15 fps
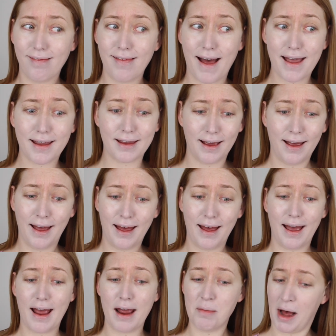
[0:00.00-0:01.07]
Like,
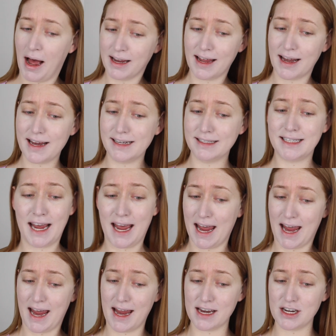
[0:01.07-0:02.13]
am I getting
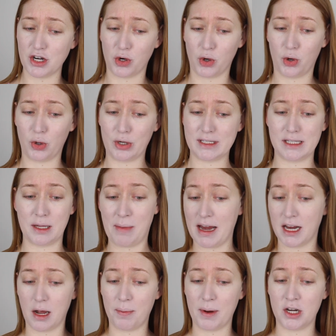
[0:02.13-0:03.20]
tanned or is the
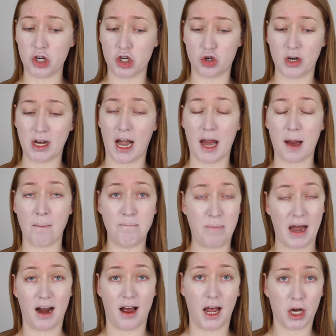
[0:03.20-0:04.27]
makeup industry getting
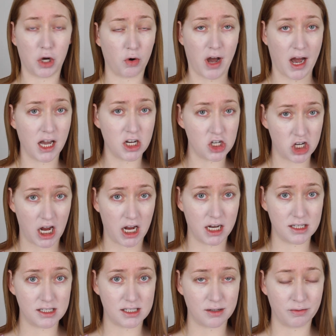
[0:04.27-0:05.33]
better at creating
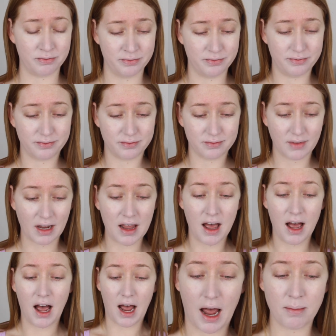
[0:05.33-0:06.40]
shades?
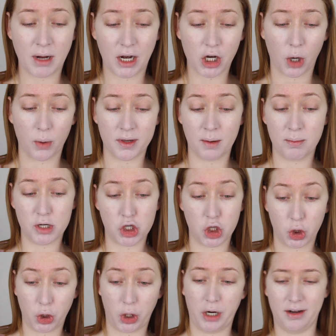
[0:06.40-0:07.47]
I'm gonna go with number
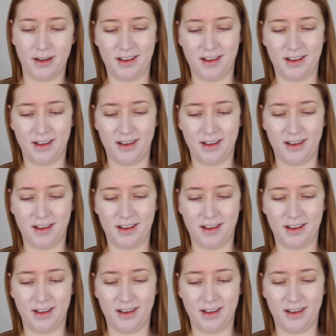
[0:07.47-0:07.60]
two.